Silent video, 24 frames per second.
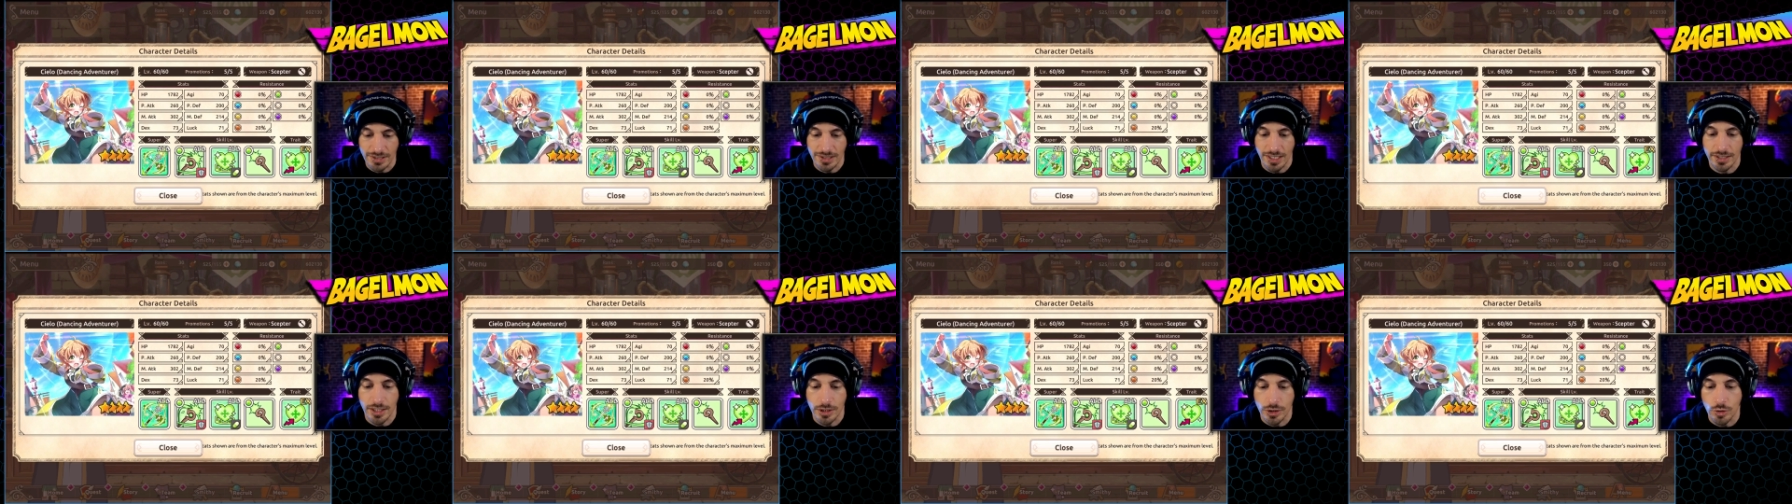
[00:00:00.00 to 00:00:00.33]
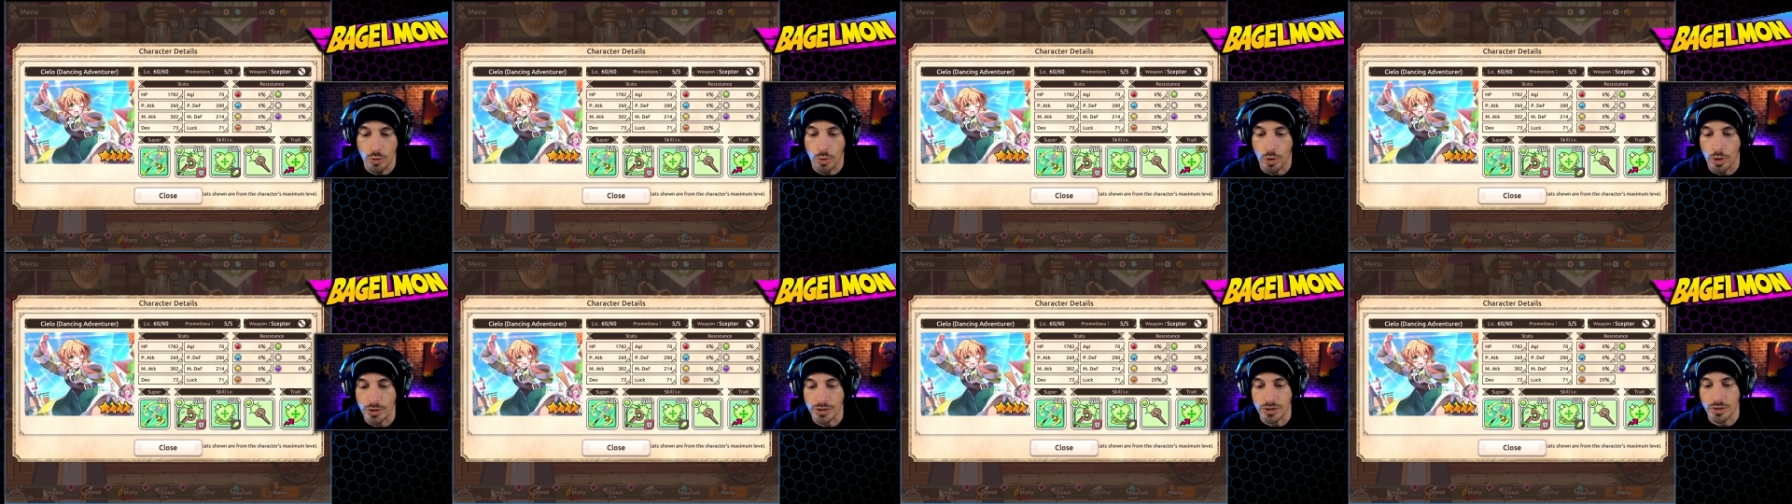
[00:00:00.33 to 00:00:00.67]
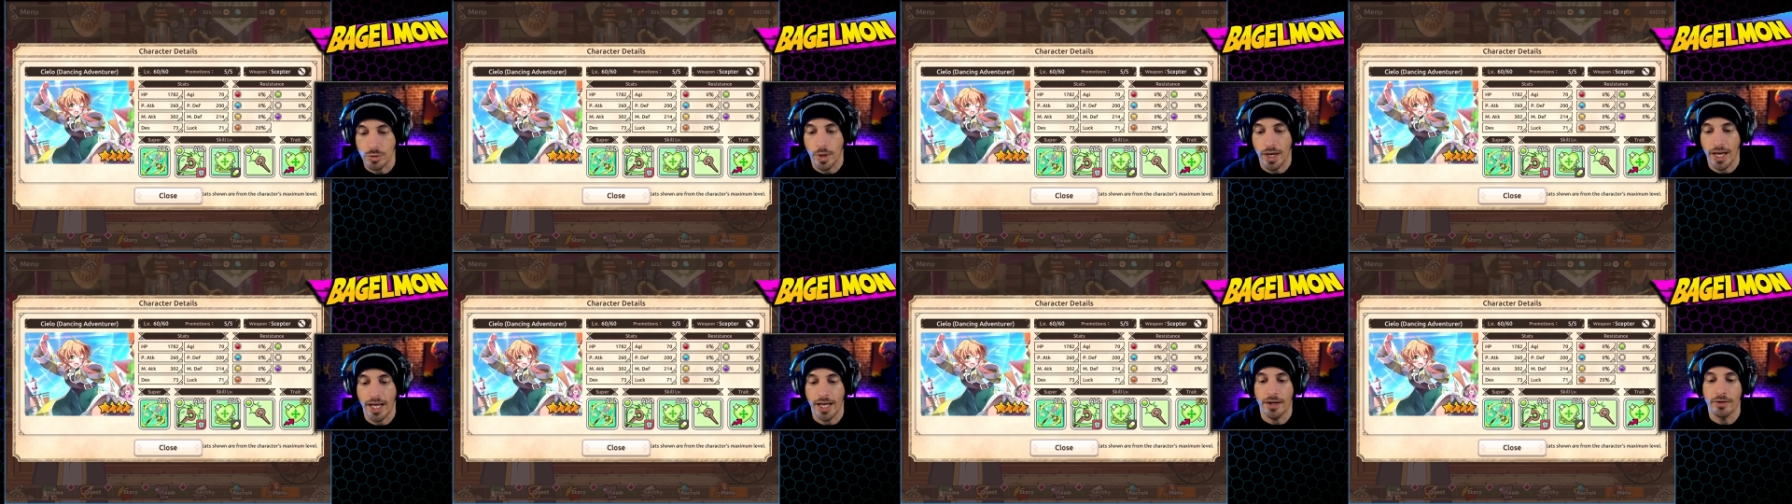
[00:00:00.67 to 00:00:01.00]
and then you also
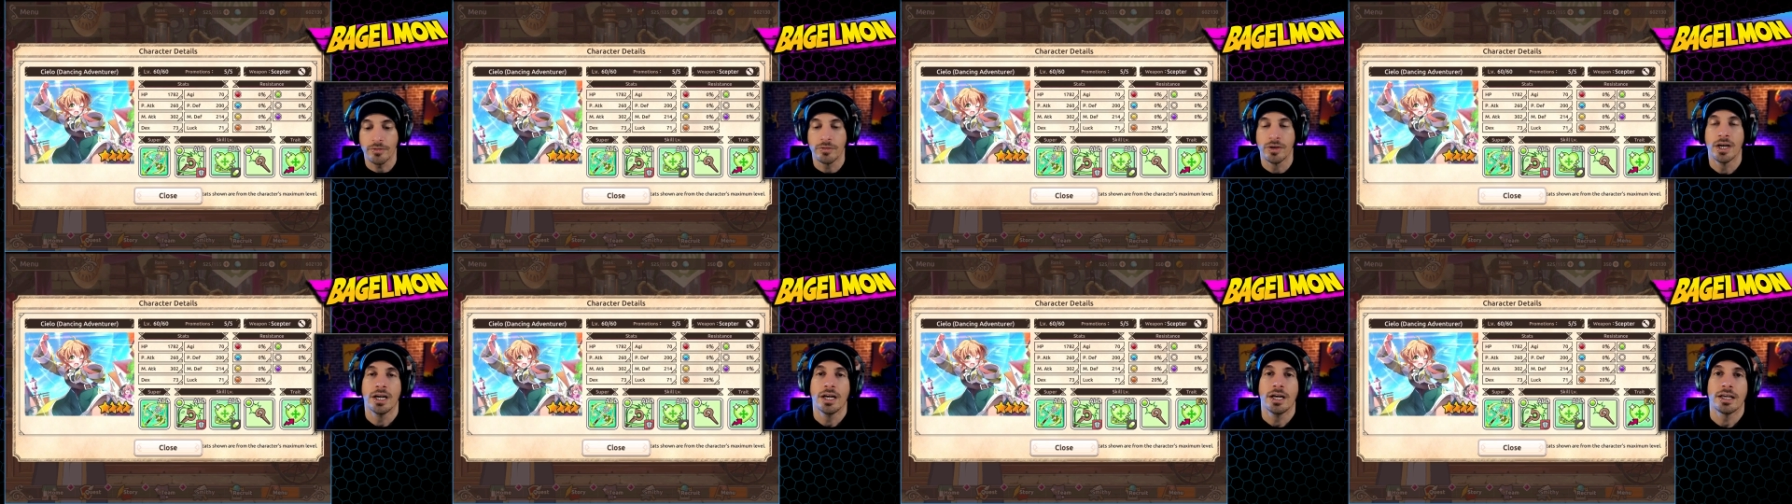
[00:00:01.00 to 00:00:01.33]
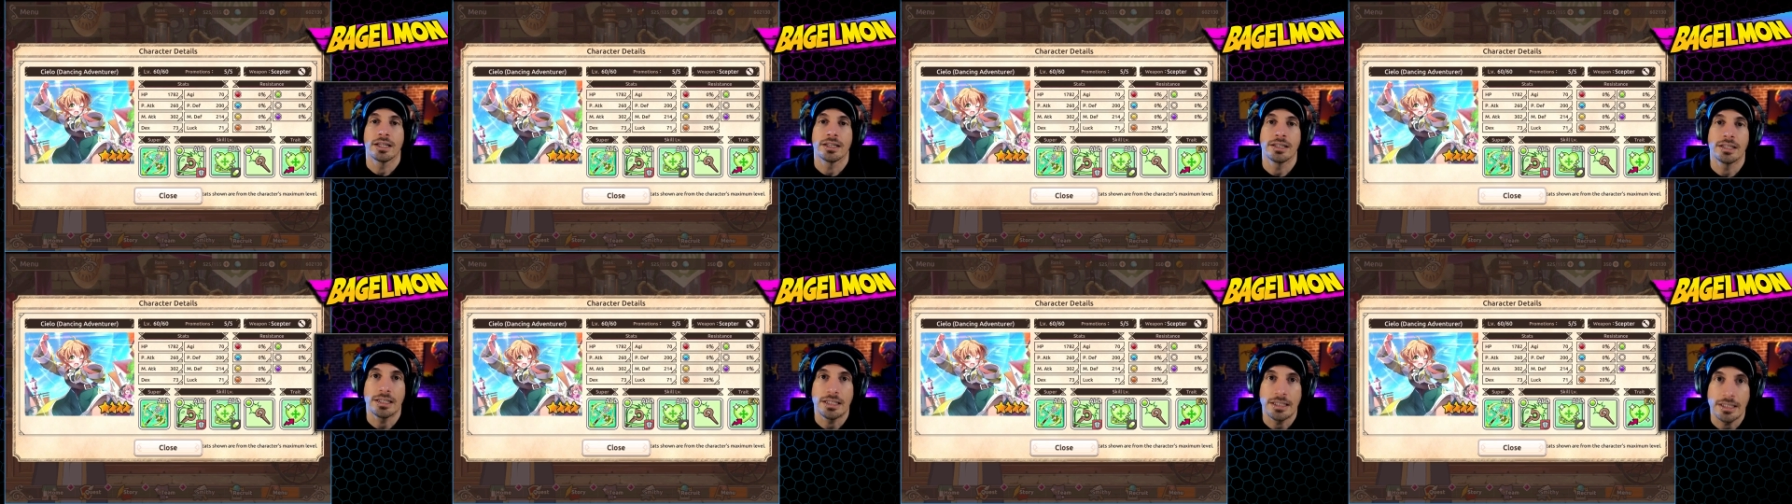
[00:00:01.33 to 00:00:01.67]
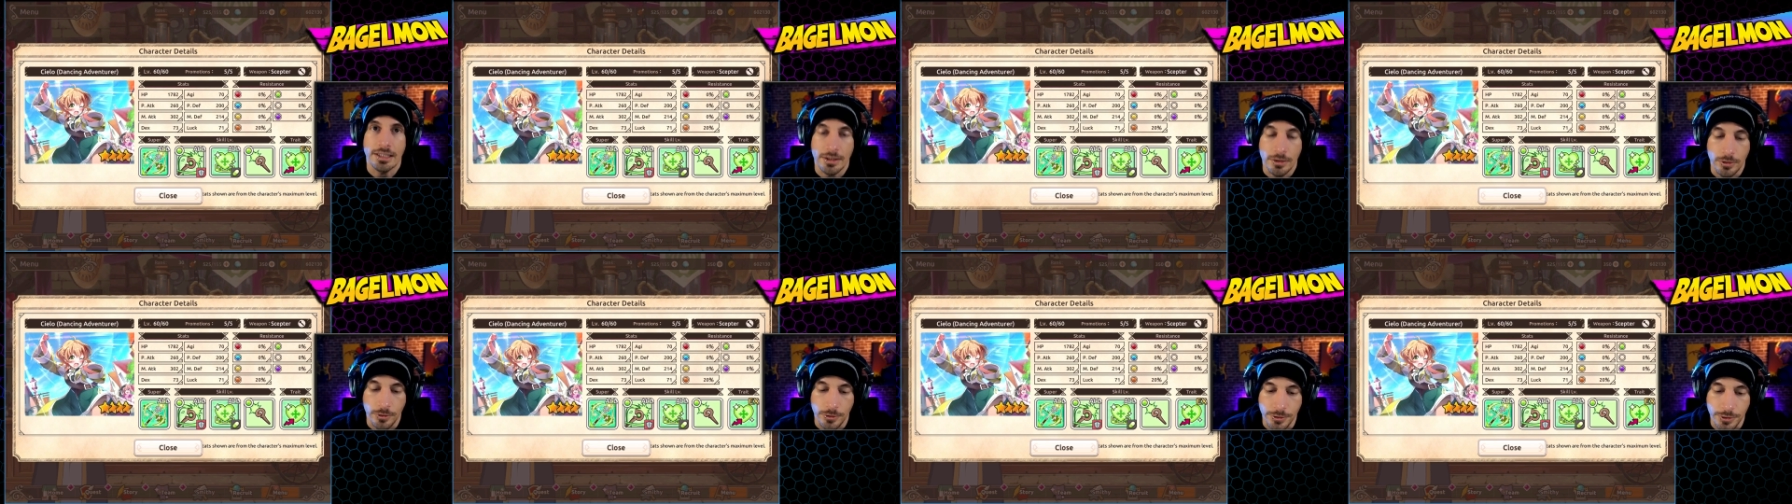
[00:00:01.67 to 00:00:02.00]
have the
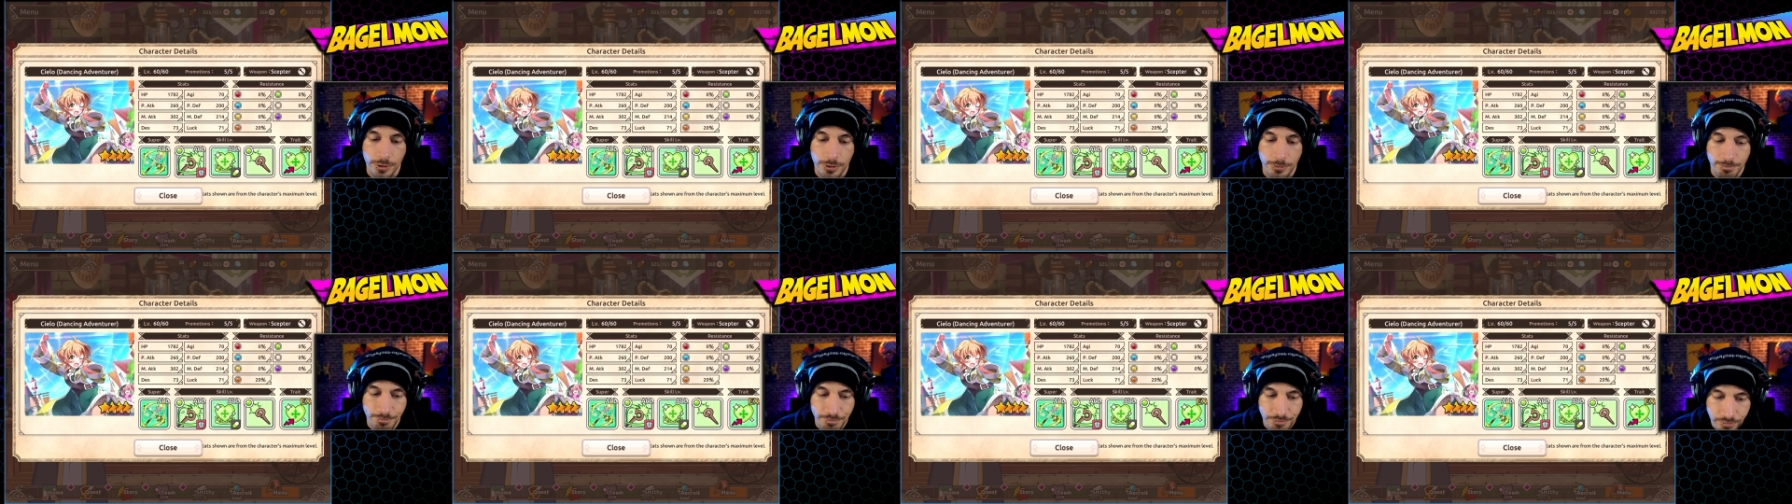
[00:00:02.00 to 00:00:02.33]
heals.